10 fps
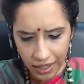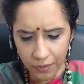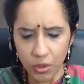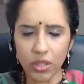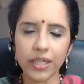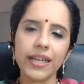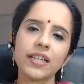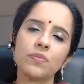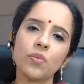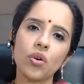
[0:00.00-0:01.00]
help you
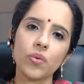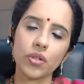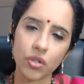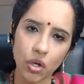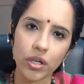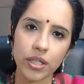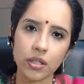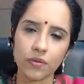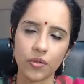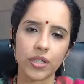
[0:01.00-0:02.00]
connect more with your
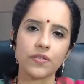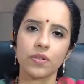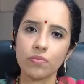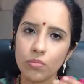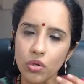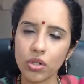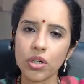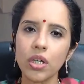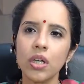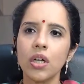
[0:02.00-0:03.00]
inner voice, with
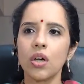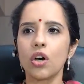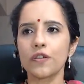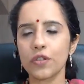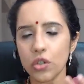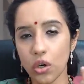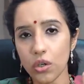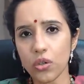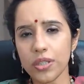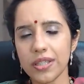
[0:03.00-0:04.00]
more of
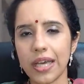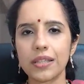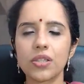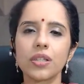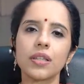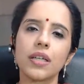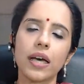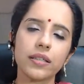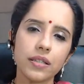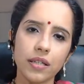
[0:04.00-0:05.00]
your own Satchit and
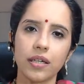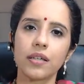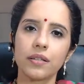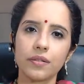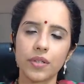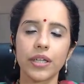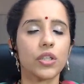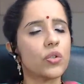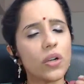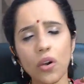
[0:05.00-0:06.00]
Ananda,
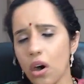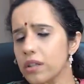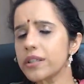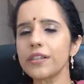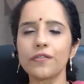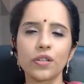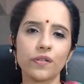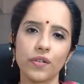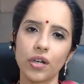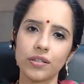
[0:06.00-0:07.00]
right? You are already
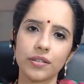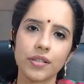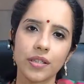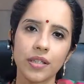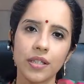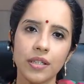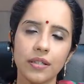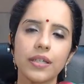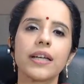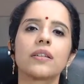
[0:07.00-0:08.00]
full of knowledge,
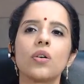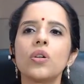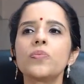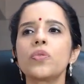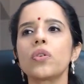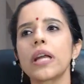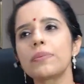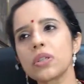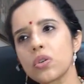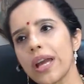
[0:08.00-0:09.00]
right? The whole
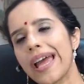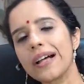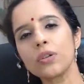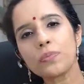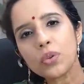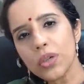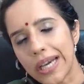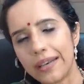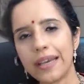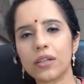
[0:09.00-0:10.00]
program is to help
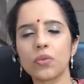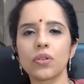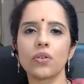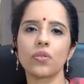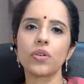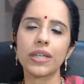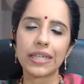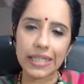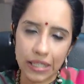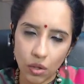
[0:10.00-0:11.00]
you connect with your
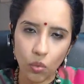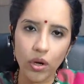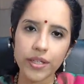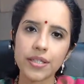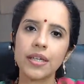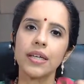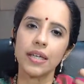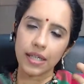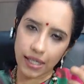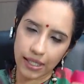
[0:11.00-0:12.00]
own inner voice,
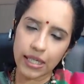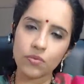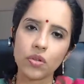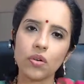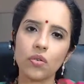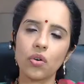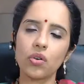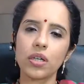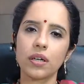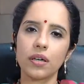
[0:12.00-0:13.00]
connect with your
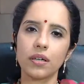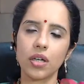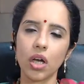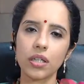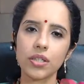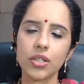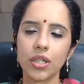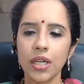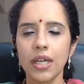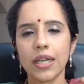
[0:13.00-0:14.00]
own
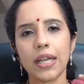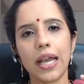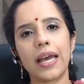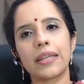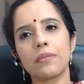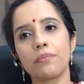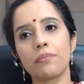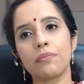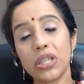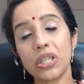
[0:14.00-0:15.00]
knowledge,
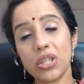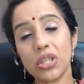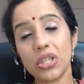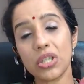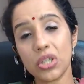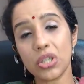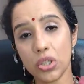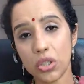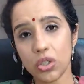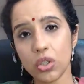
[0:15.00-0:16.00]
and be sure about it.
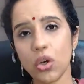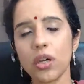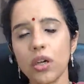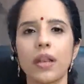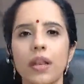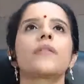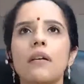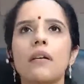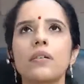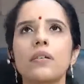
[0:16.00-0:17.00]
Like a lot of times, they're like,
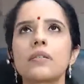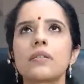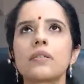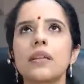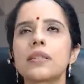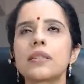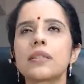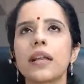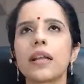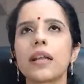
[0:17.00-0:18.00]
oh, I don't know, this is saying
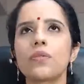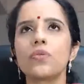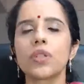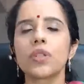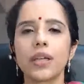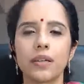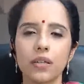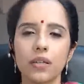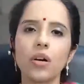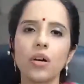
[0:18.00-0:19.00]
inside, I don't know who's
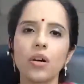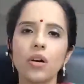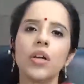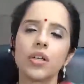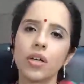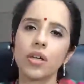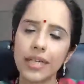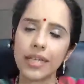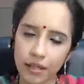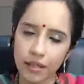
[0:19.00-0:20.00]
saying it. No,
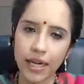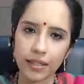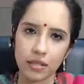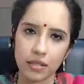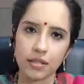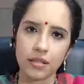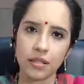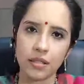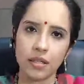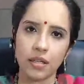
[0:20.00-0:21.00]
your inner
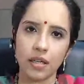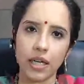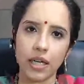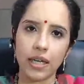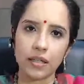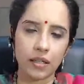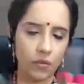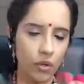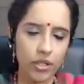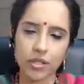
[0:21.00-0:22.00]
guidance
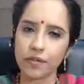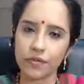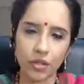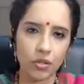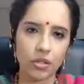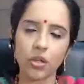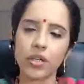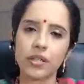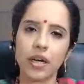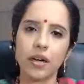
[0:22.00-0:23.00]
and the voice of the
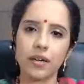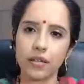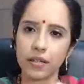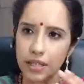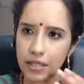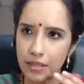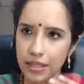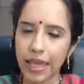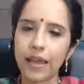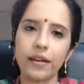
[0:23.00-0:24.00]
Lord in the heart
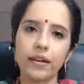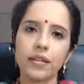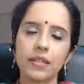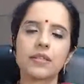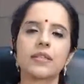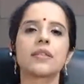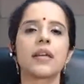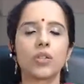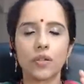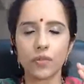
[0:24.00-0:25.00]
is there. It's
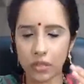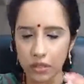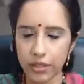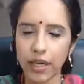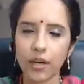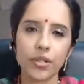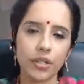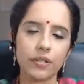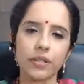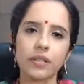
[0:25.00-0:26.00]
just that you have to learn how
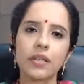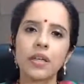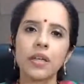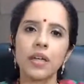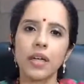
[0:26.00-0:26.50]
to hear it,